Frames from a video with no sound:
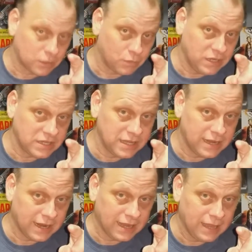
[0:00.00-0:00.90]
the reason
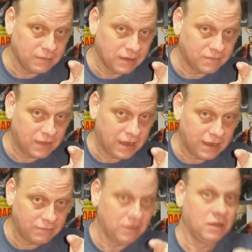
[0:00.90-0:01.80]
that I gave it a
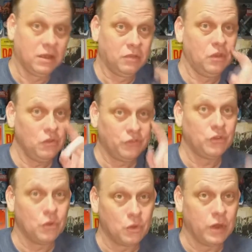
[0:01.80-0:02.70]
five. Those
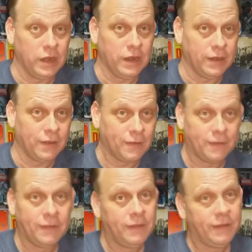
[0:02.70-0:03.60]
two are in here.